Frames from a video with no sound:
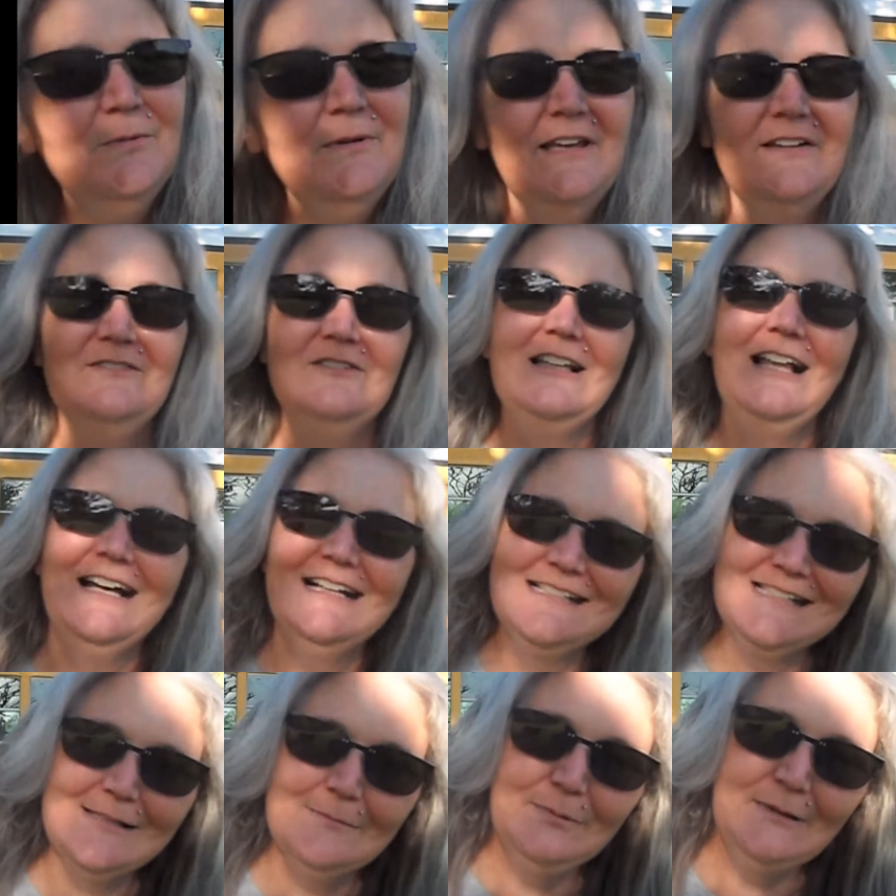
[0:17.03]
We have
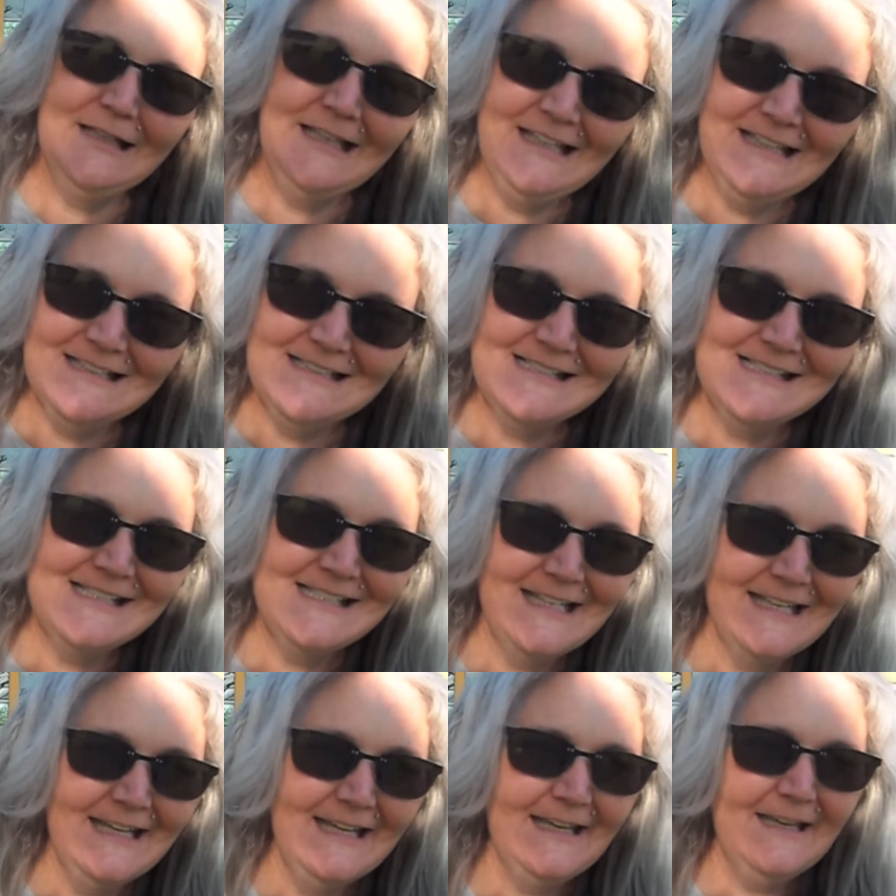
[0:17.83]
lots of plans
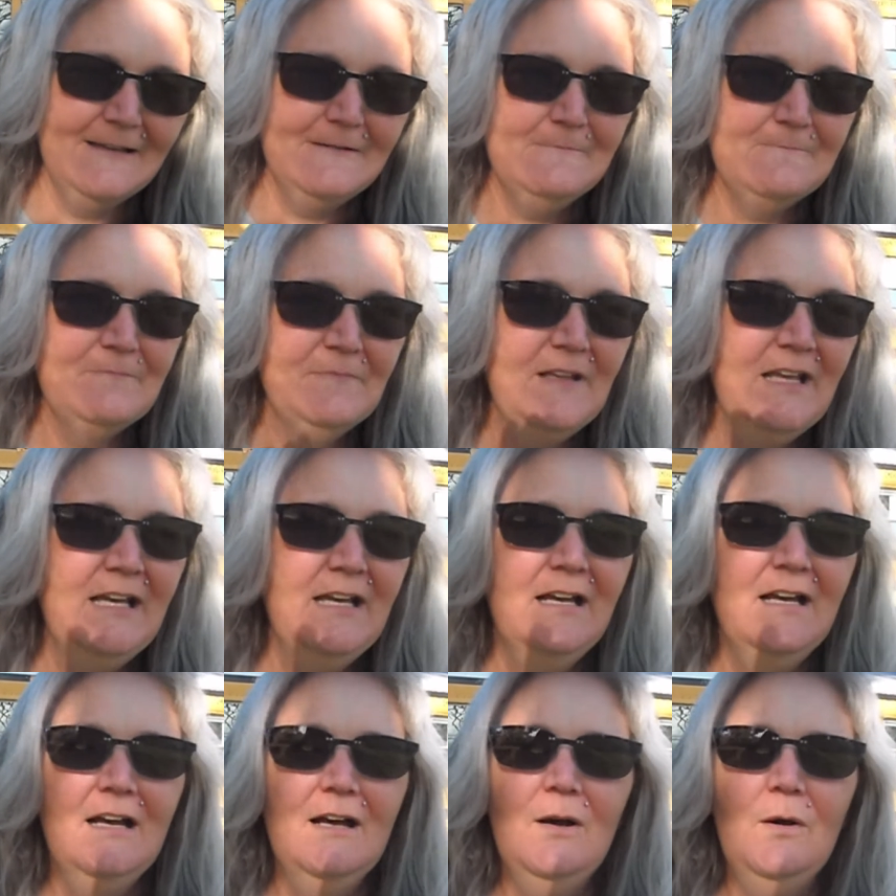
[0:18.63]
today.
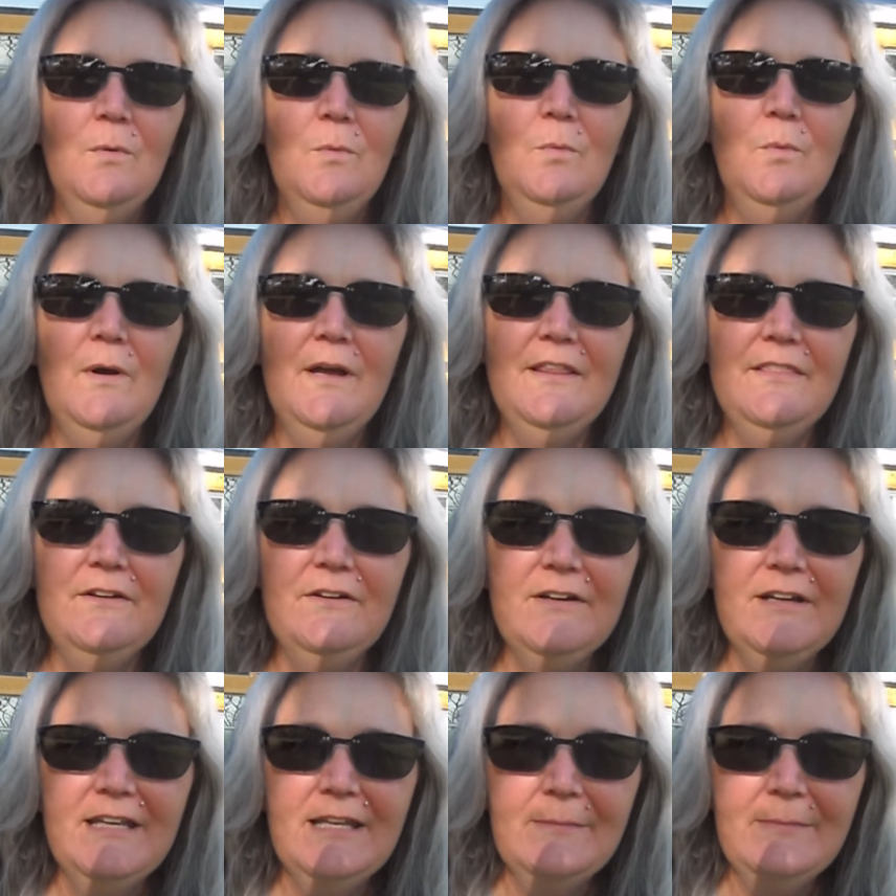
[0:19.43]

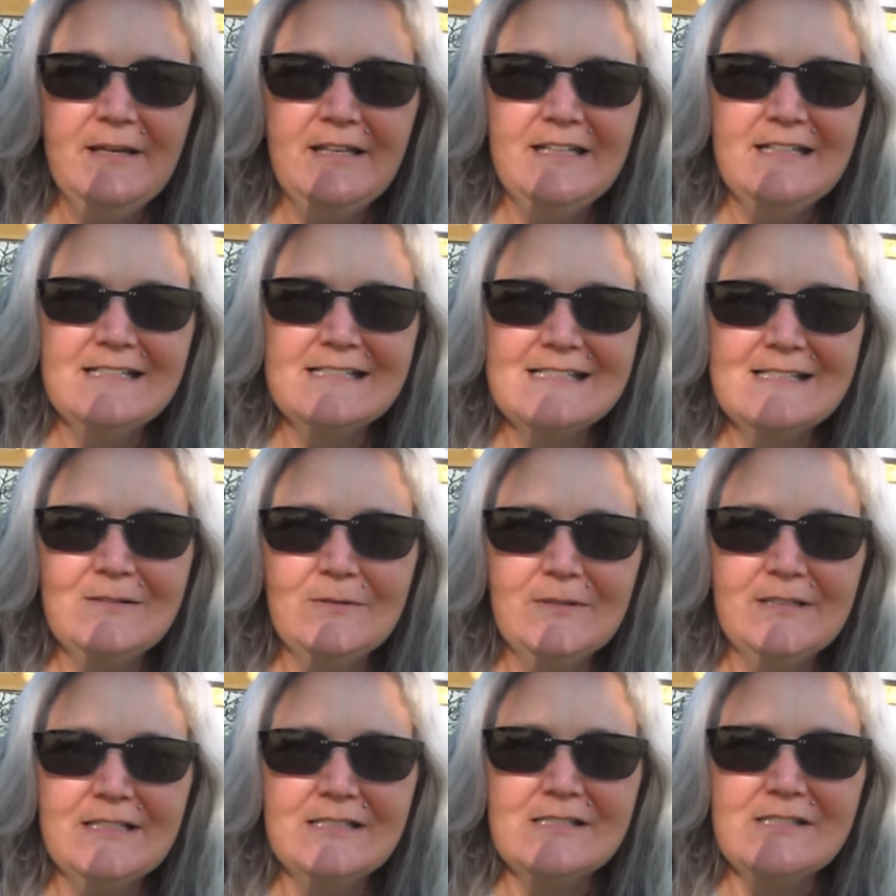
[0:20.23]
Whether anybody's
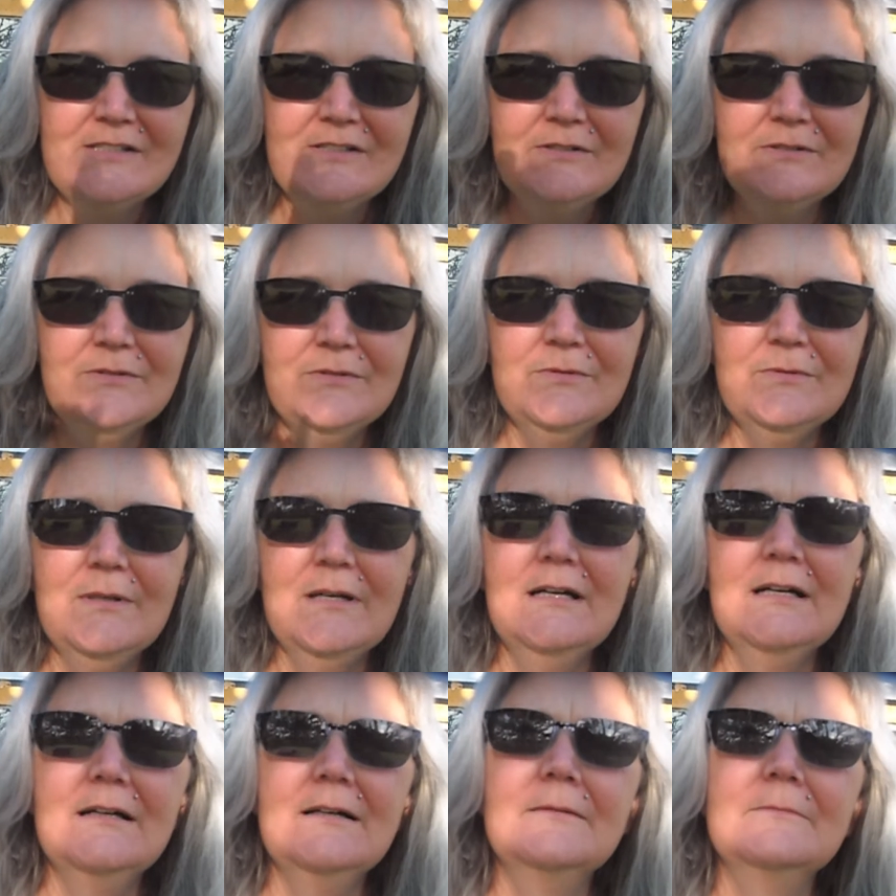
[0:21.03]
going to
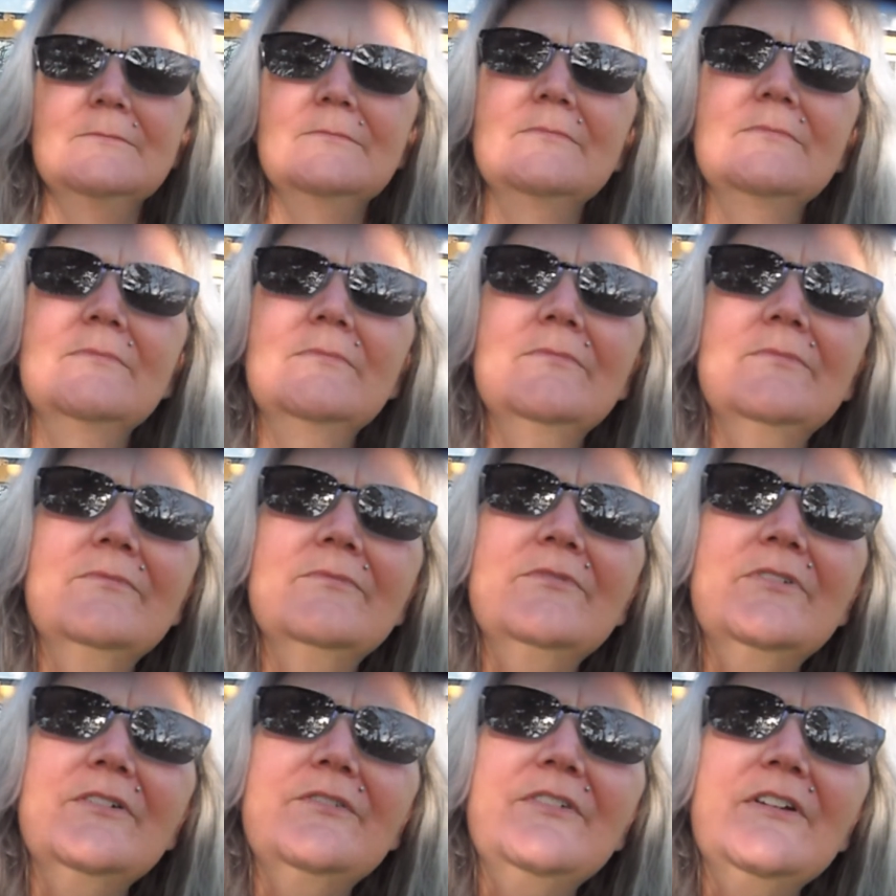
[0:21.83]

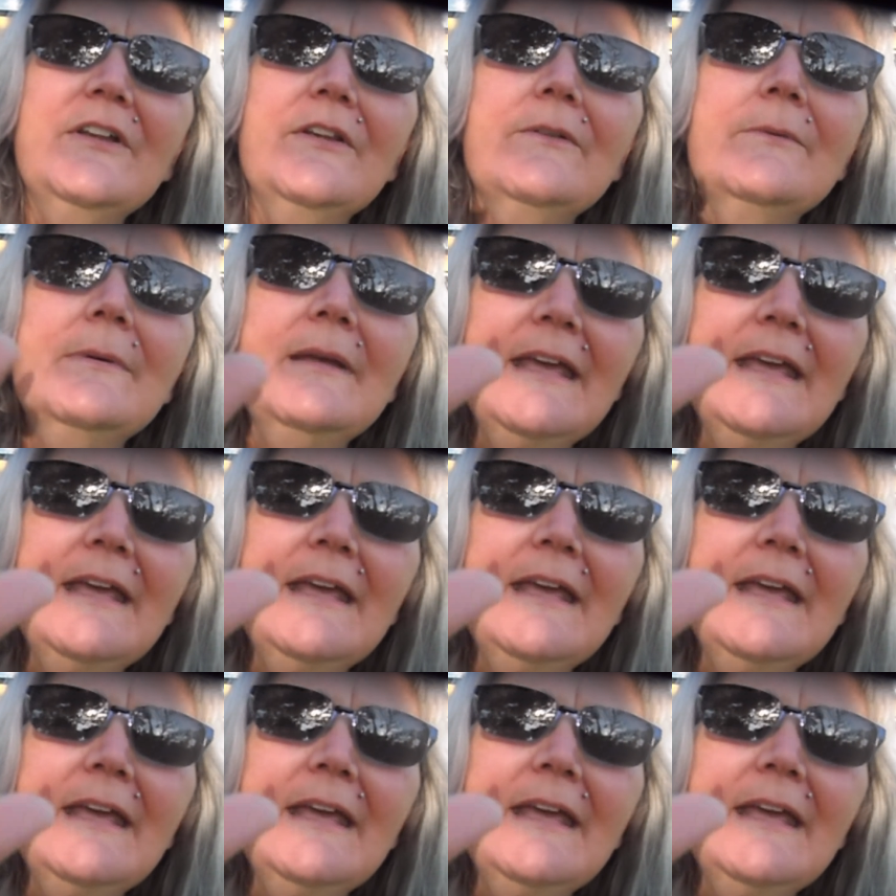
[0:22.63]
fulfill them.